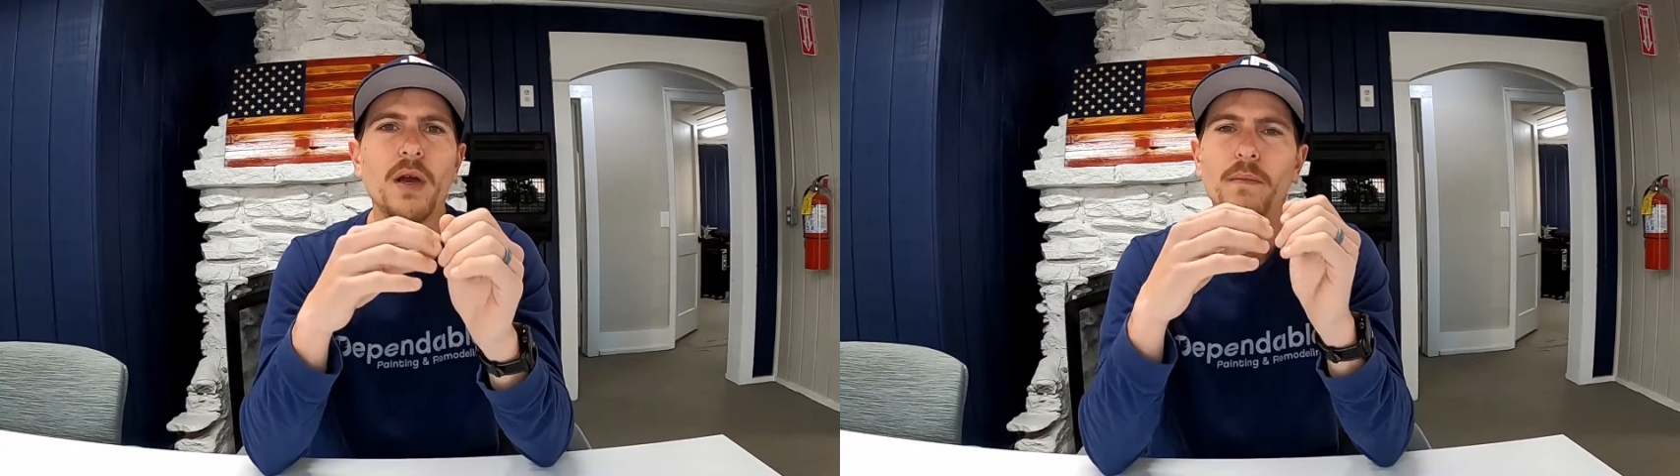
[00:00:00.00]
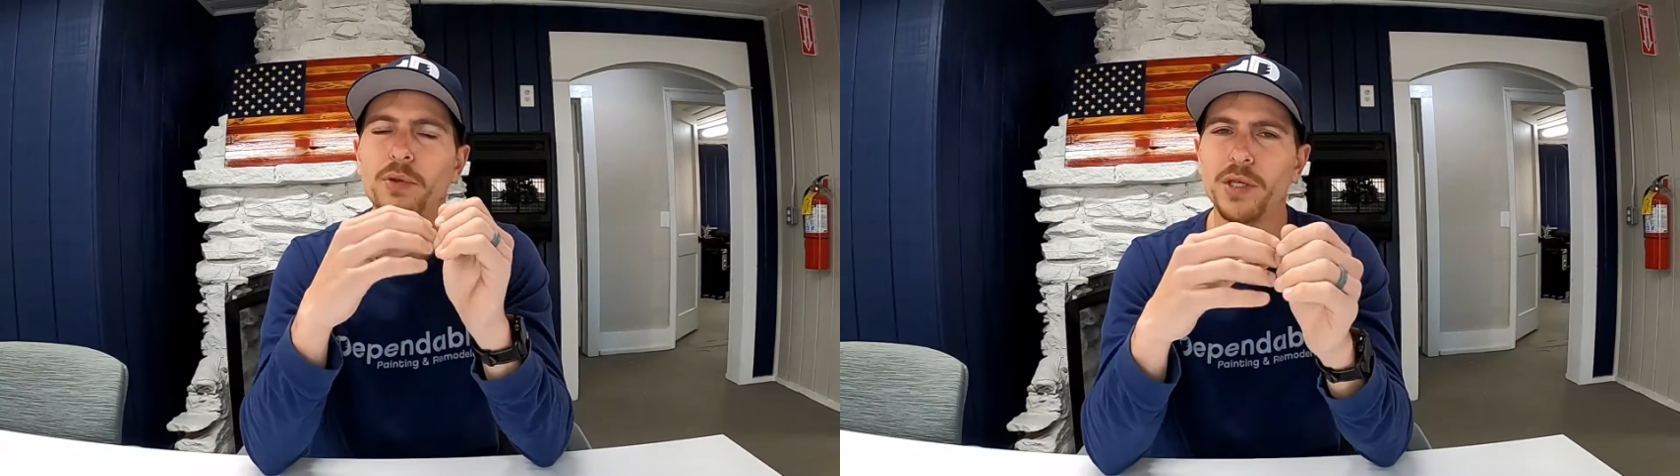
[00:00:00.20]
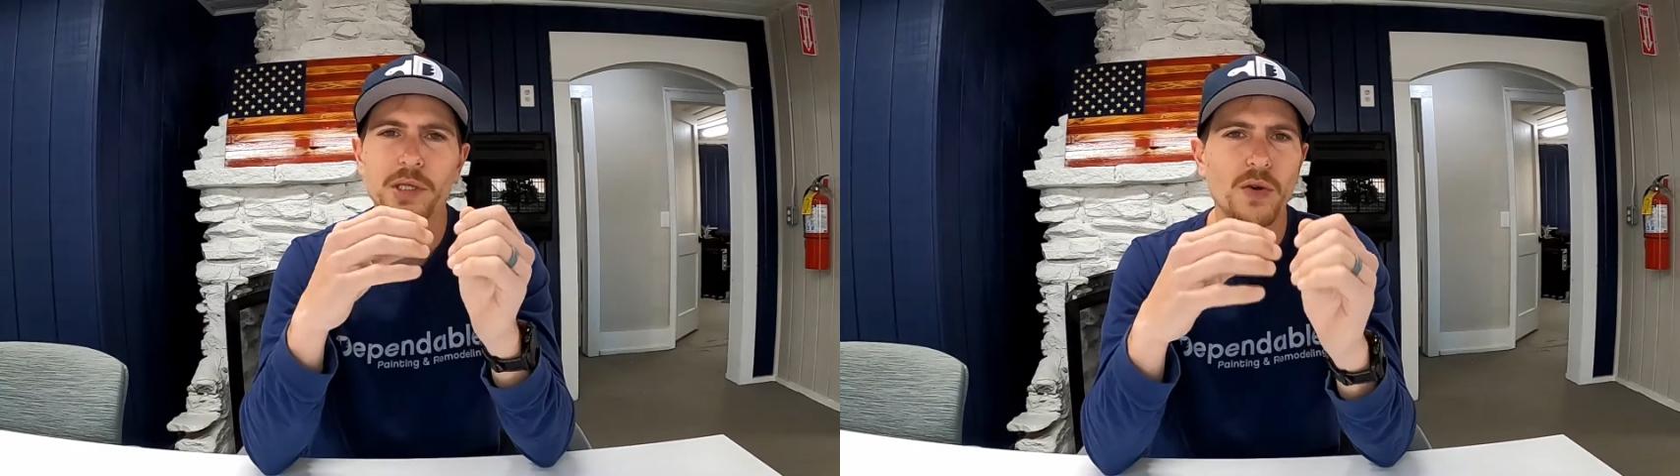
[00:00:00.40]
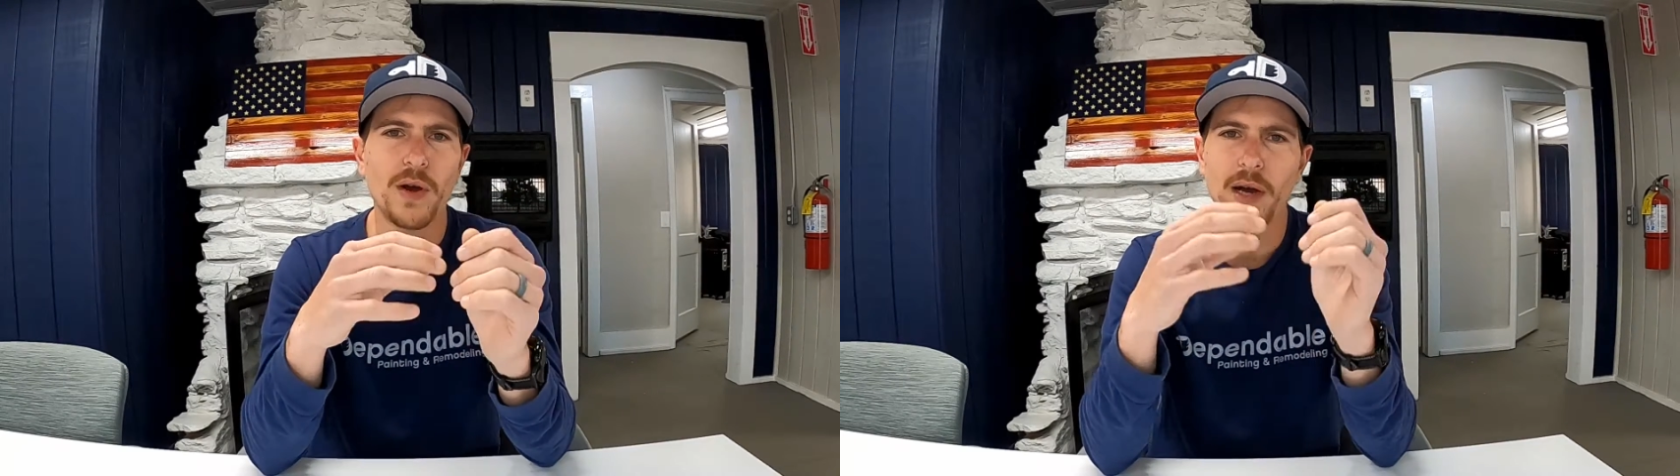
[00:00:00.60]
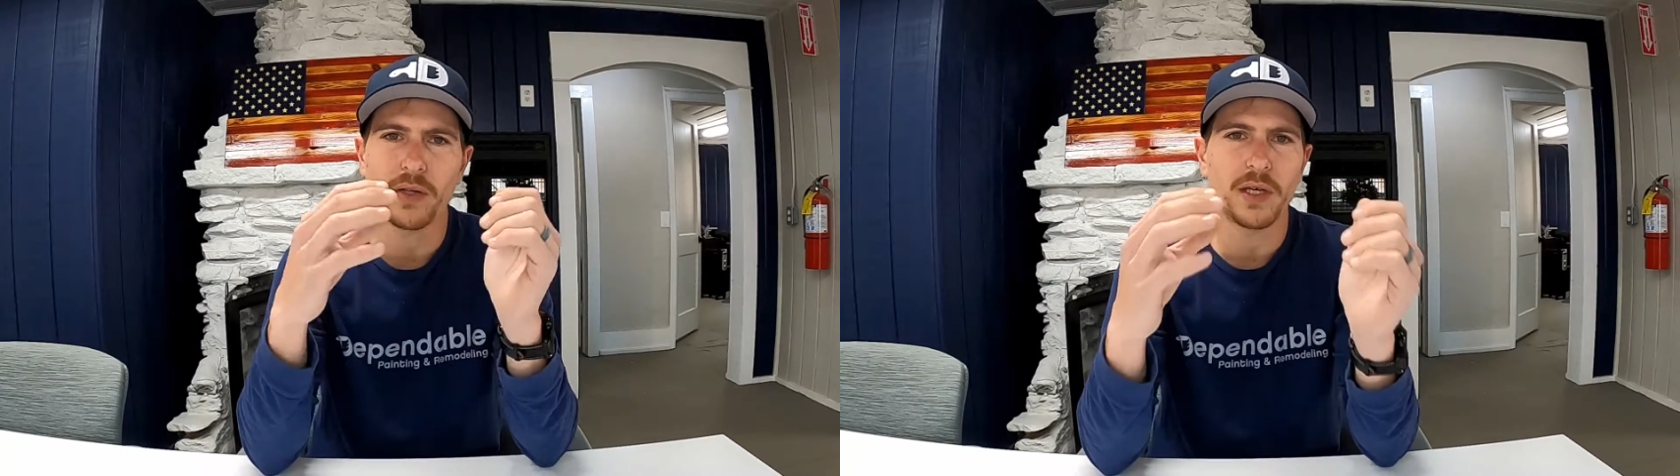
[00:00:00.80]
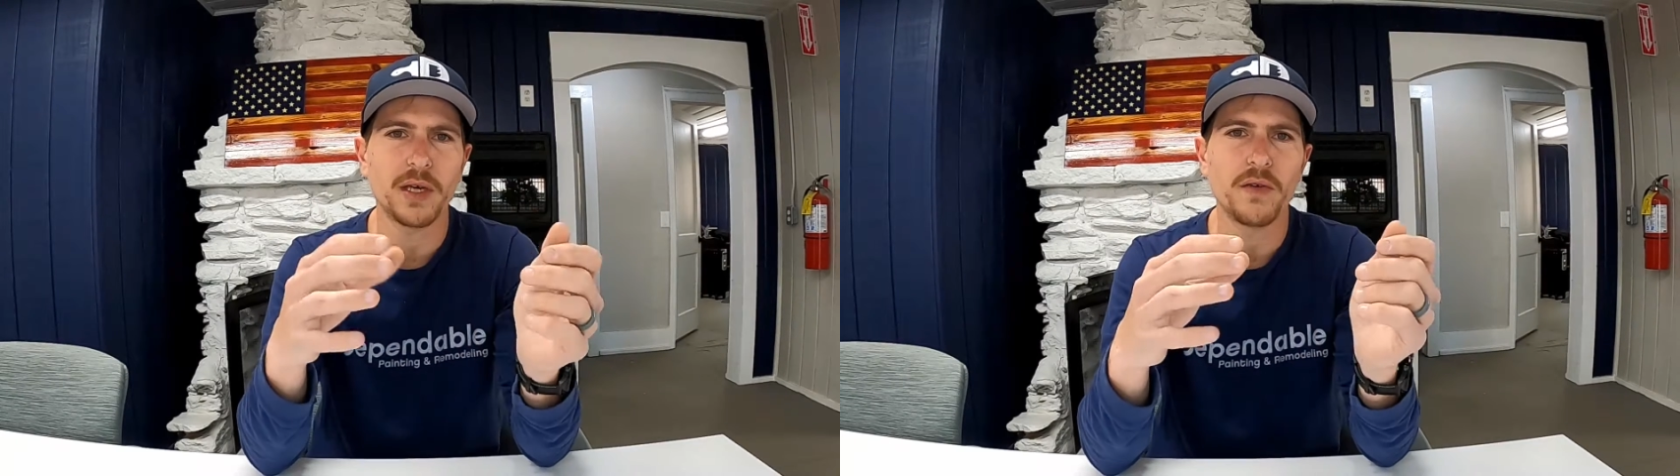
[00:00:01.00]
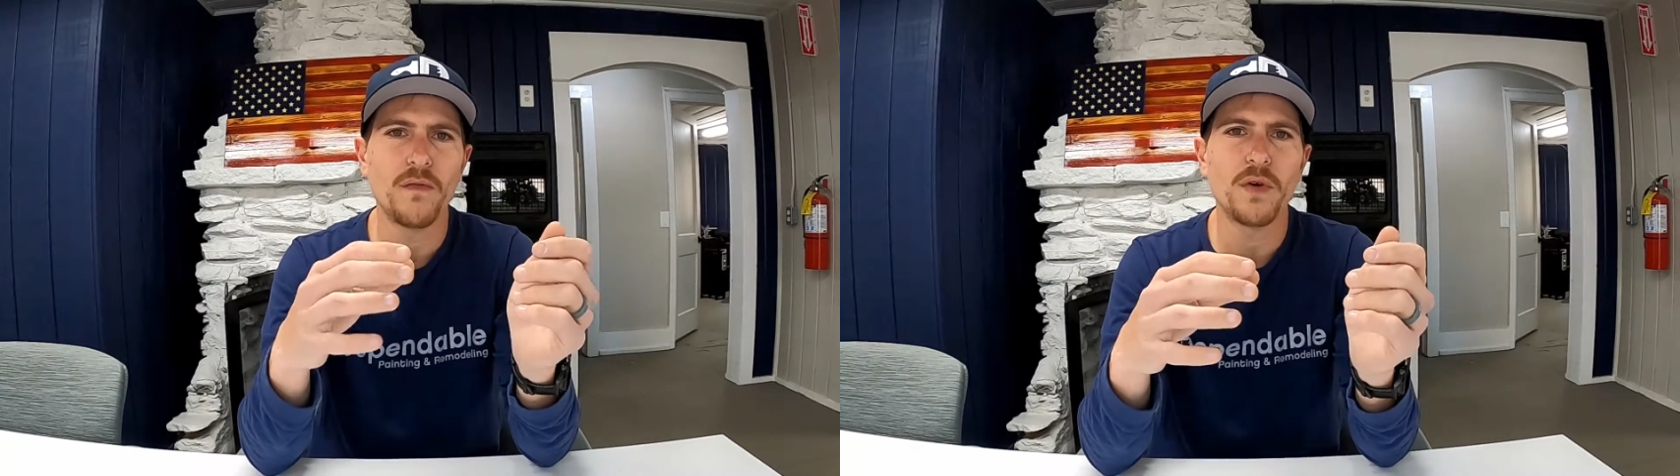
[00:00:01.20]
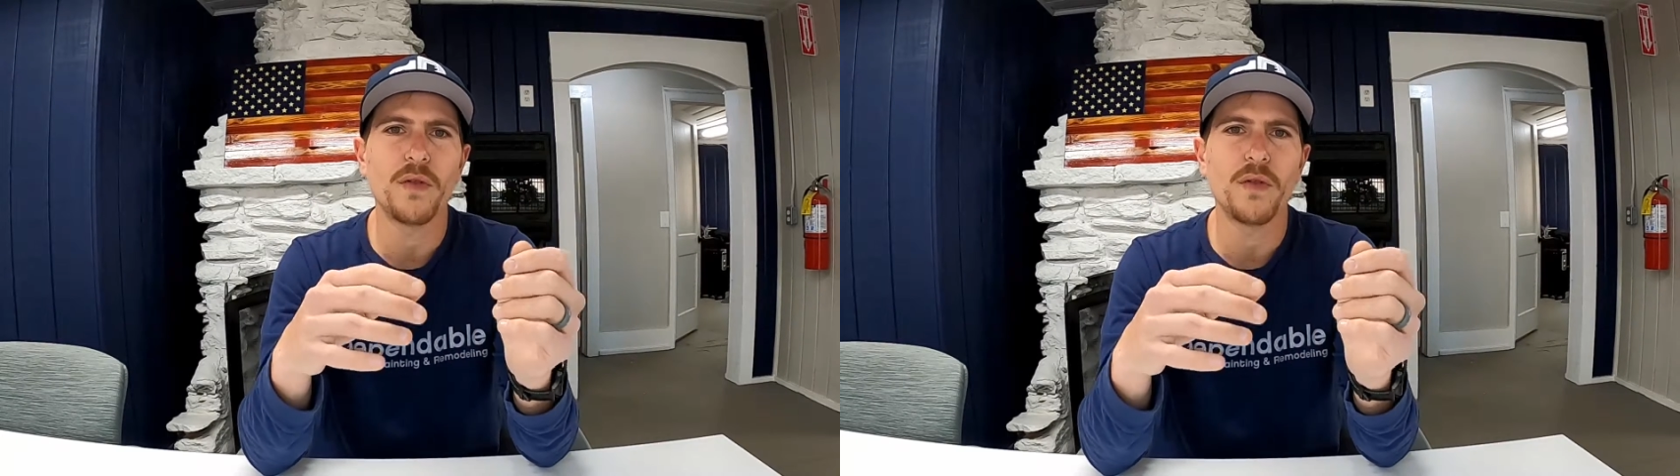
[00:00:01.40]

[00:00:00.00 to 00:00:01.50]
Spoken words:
please go out and give.